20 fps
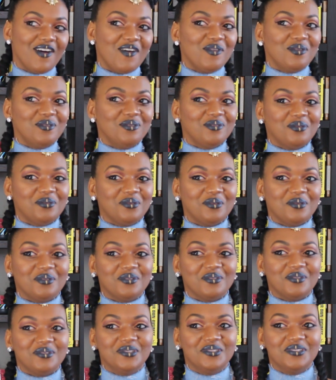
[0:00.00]

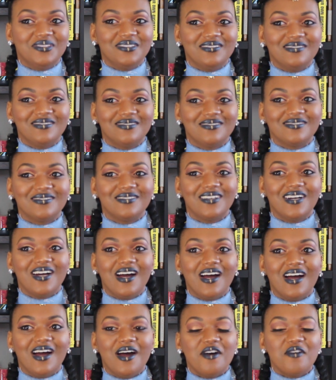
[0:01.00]
Oh,
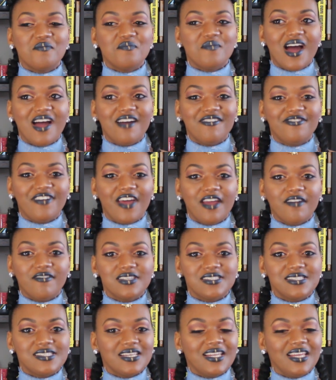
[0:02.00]
my
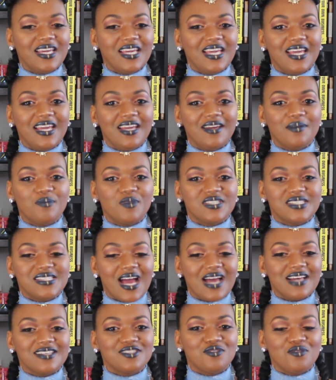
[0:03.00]
favorite city
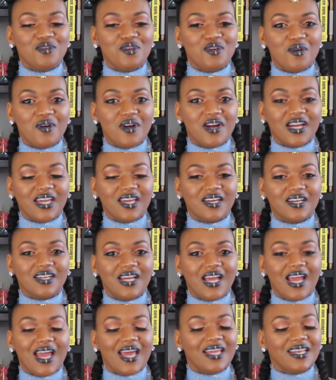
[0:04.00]
besides New York
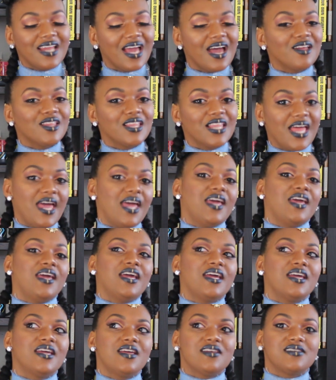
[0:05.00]
and LA
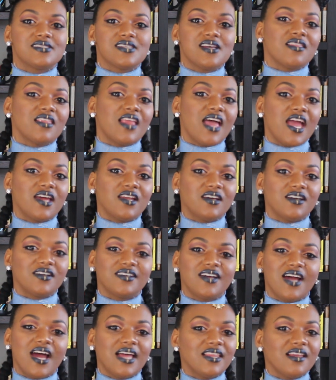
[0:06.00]
is
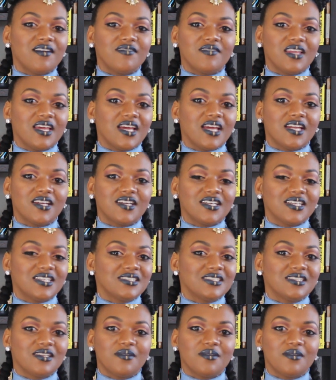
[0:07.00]
Atlanta. I love Atlanta.